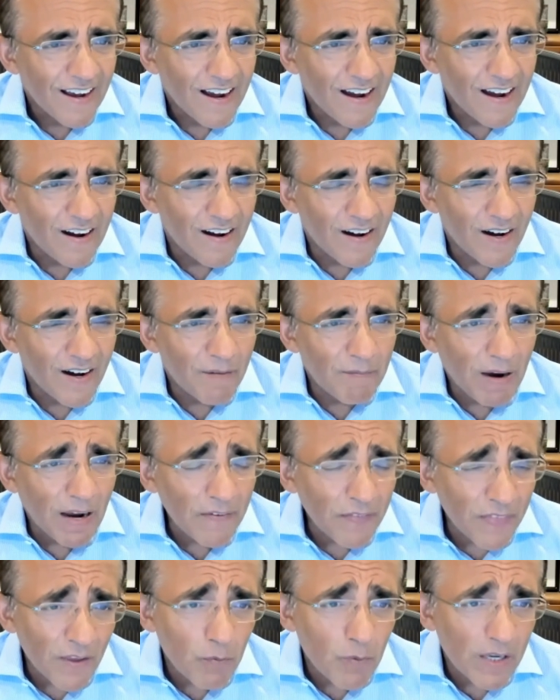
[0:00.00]
Um, I
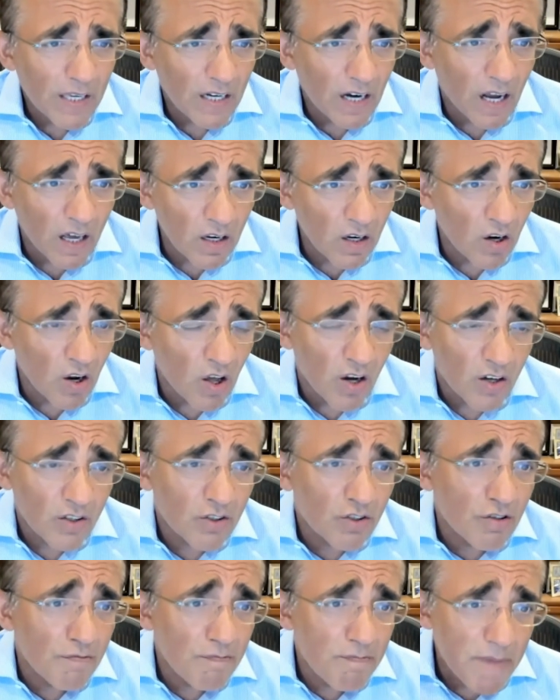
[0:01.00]
think we can unlock
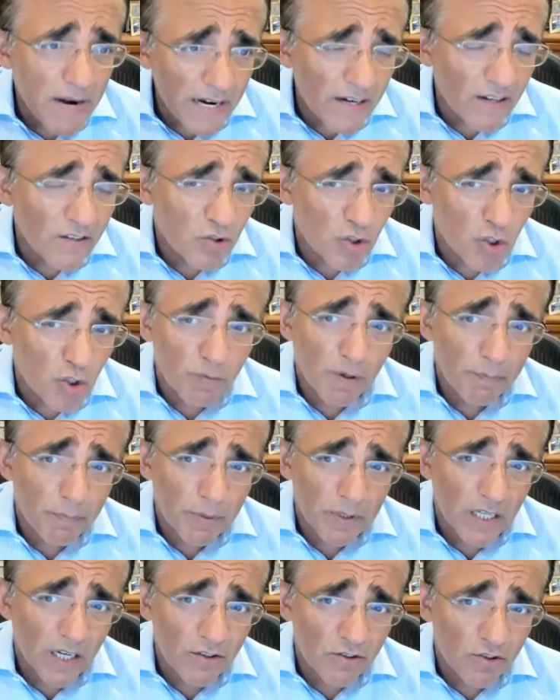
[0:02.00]
tremendous human
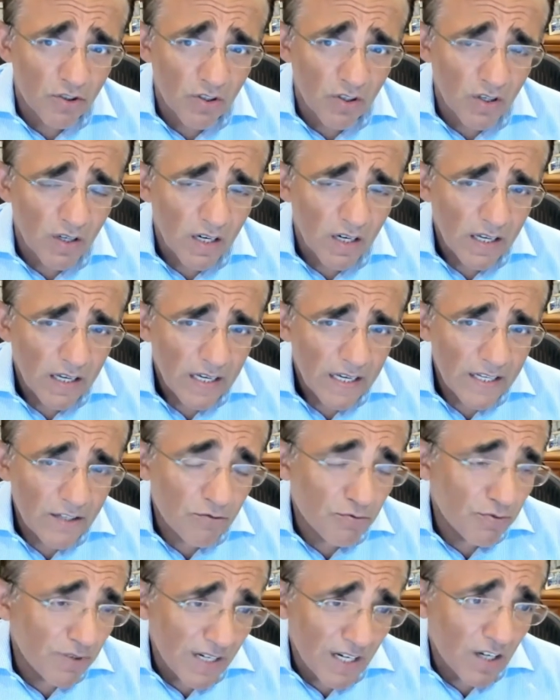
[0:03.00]
potential.
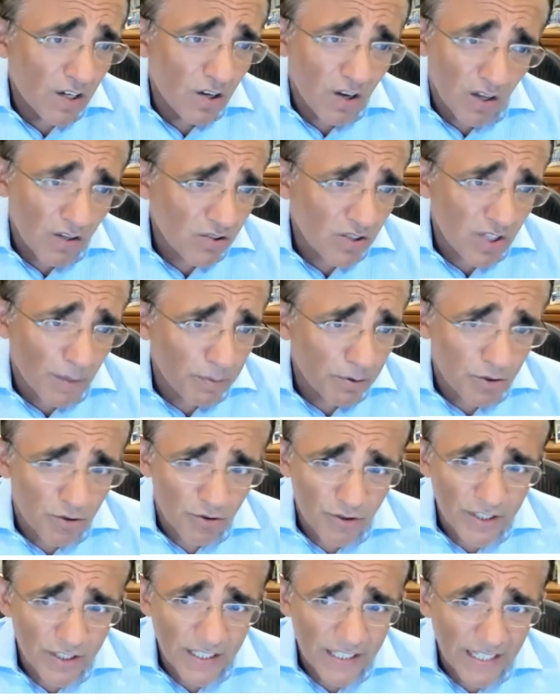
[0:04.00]
It's really lost
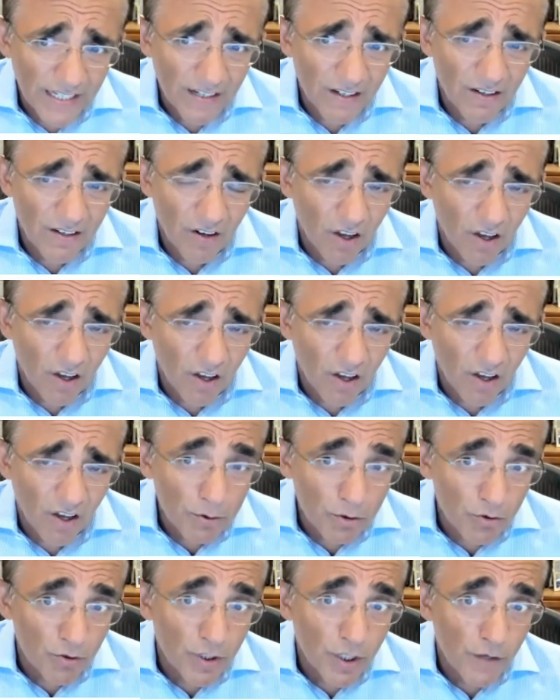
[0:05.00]
opportunity and lost
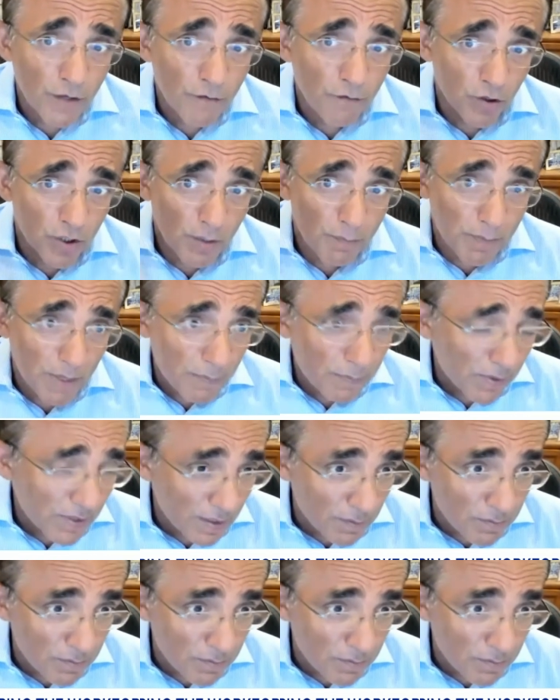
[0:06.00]
opportunity for the people